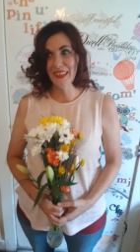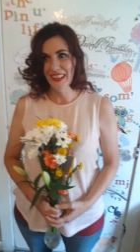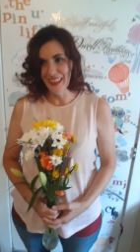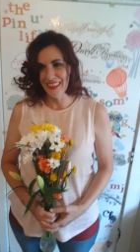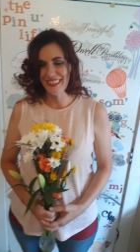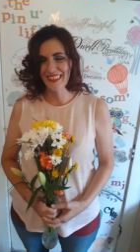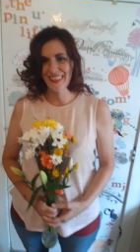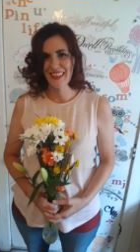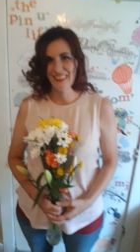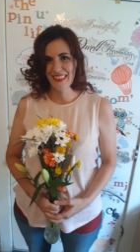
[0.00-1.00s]
that was pretty
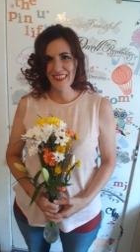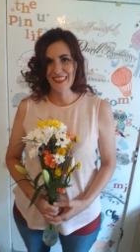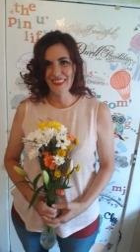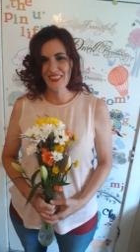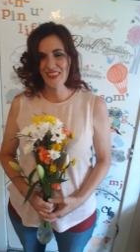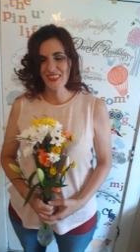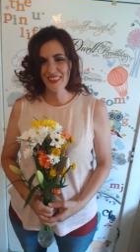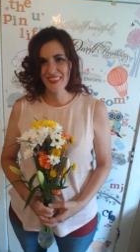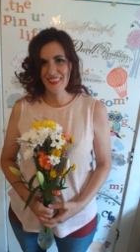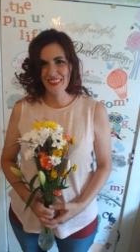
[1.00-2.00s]
too and i
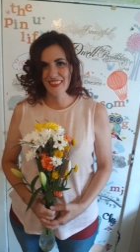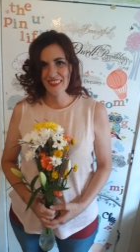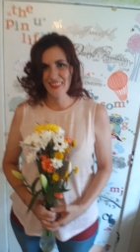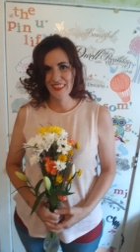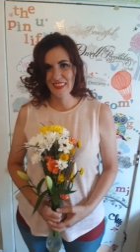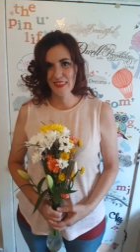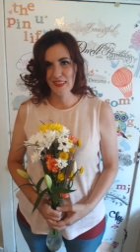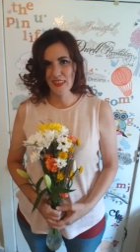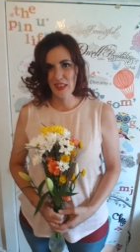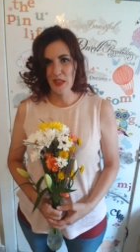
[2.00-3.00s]
liked i liked the the
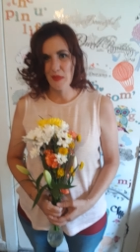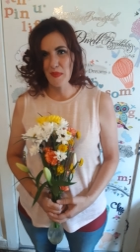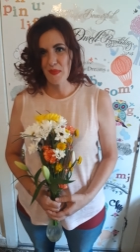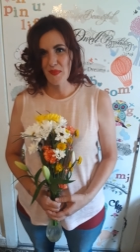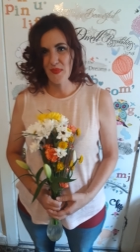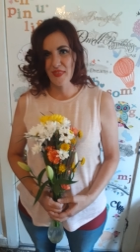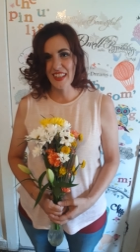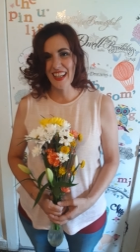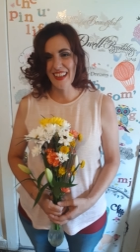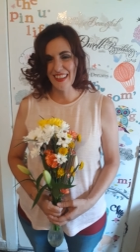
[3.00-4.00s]
cards
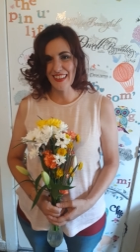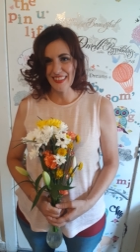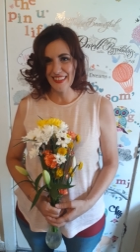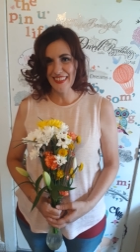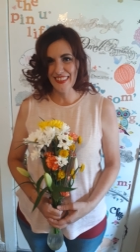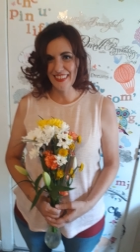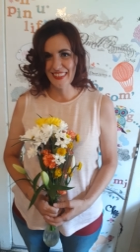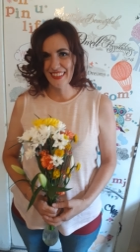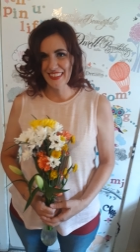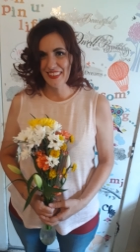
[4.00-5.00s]
the the, the
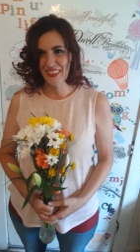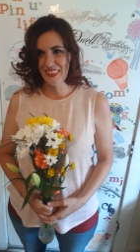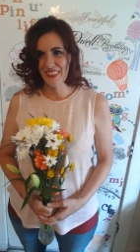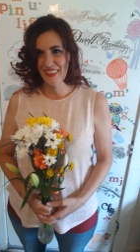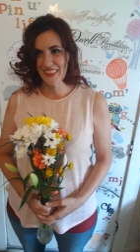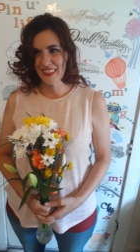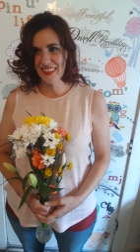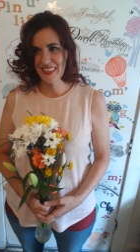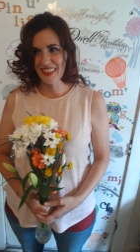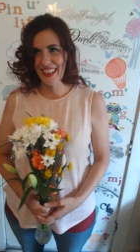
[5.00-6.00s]
tarot cards.
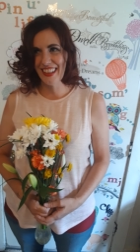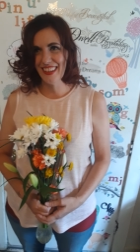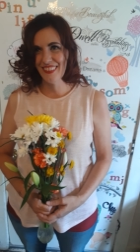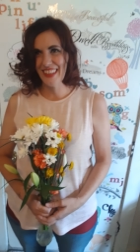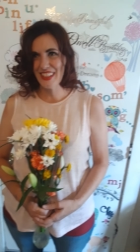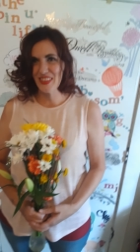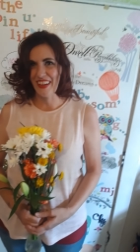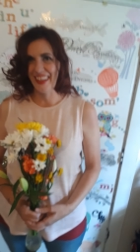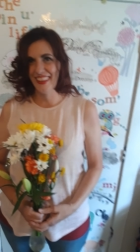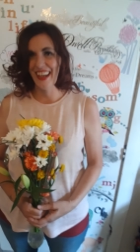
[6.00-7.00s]
I, I like that. That's
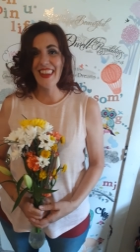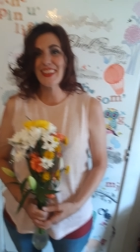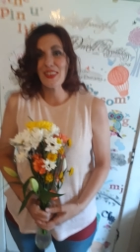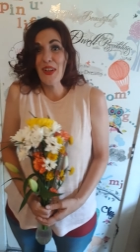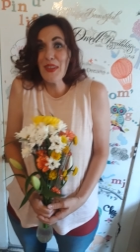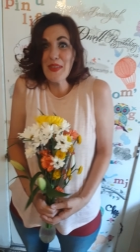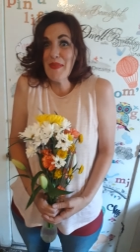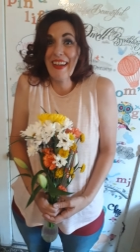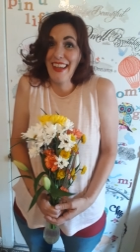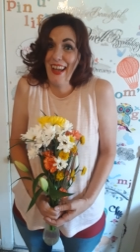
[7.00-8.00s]
right. I liked all of them.
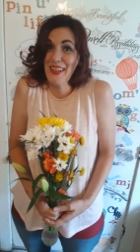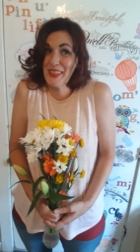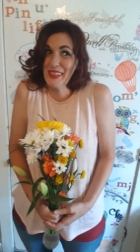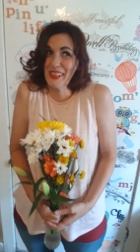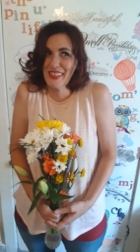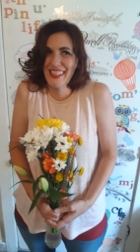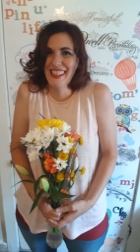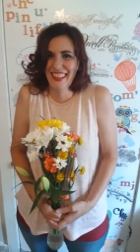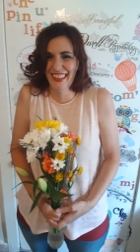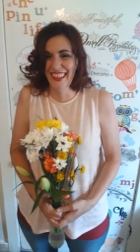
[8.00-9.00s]

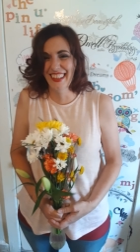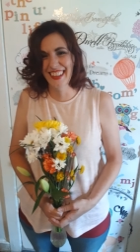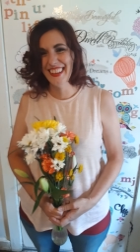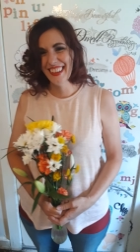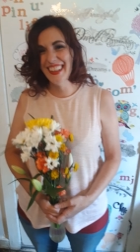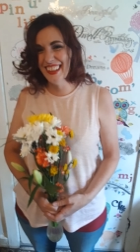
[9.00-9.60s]
I